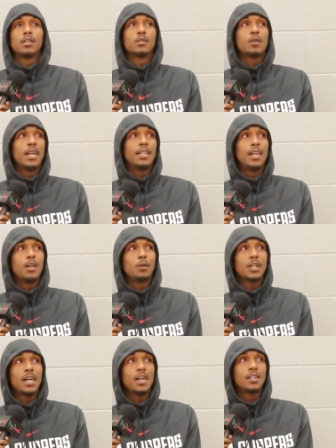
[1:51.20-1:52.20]
right now
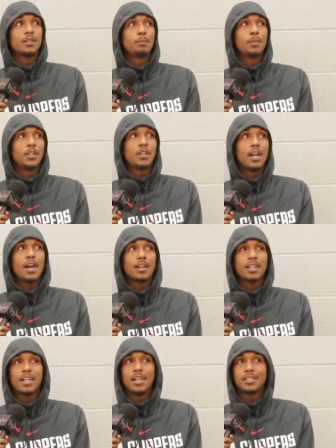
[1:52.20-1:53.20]
we're kind of building out
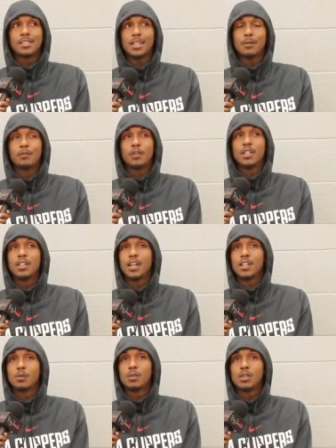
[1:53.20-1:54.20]
a concept for
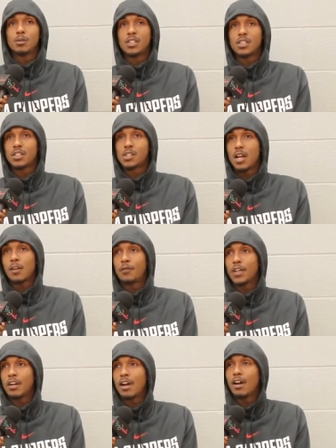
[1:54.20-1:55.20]
another one. We're just trying to
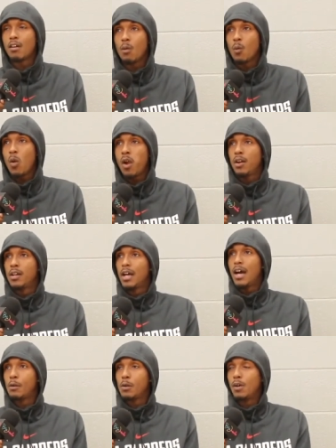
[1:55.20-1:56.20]
figure out
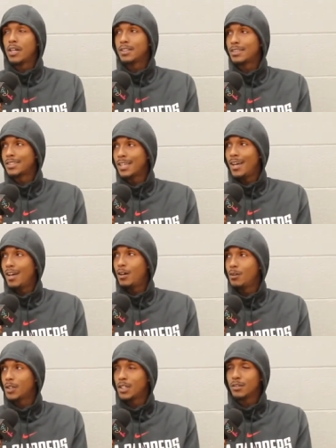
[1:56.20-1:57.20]
how we want it to
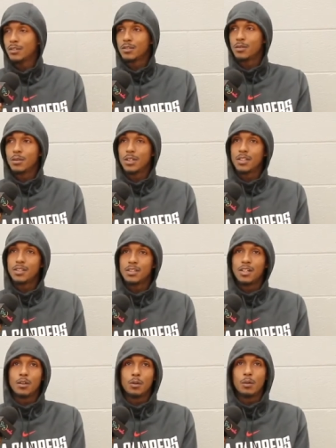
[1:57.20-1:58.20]
sound, what
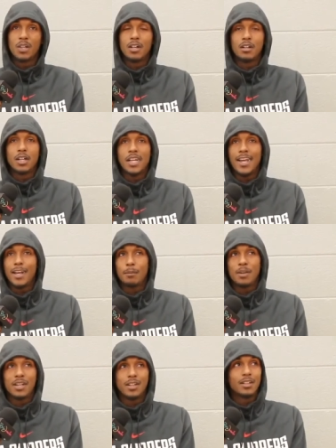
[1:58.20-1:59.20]
we gonna
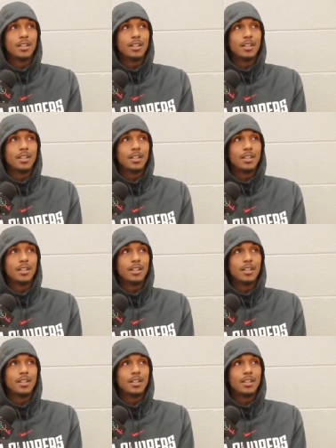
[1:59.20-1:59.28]
name it,